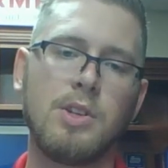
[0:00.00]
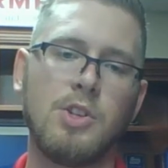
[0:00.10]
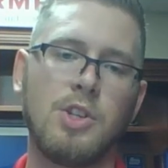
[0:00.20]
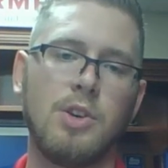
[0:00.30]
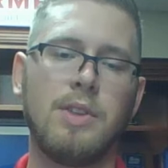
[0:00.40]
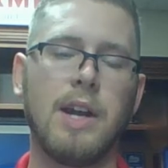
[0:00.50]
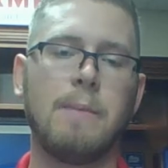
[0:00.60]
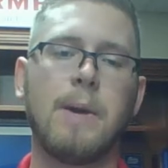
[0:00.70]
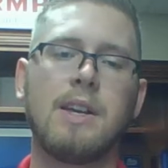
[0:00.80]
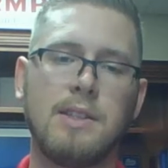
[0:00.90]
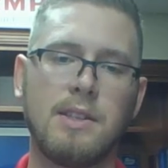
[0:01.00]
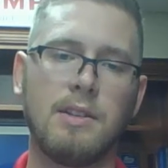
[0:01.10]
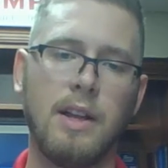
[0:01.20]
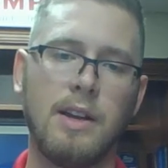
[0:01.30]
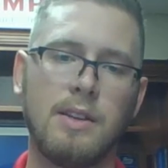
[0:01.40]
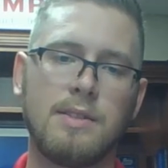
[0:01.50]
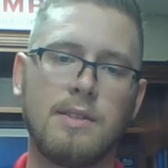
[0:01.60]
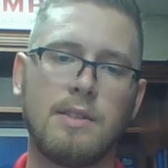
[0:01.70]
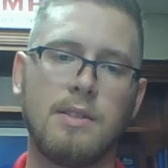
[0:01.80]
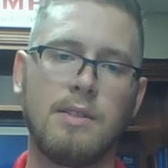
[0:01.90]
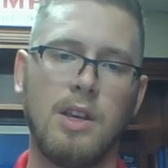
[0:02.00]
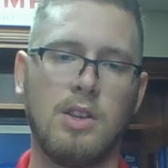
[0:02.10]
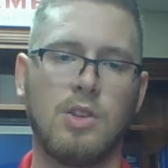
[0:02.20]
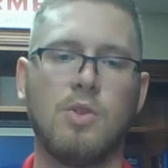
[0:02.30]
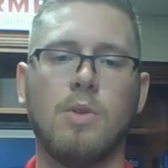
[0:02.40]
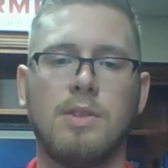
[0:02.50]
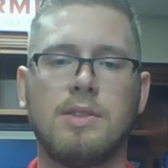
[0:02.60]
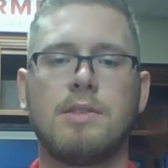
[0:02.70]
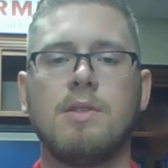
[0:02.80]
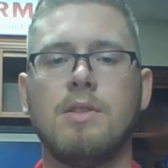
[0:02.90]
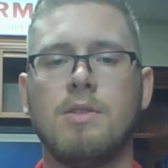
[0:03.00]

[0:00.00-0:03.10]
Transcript: and showed that I passed the class and the course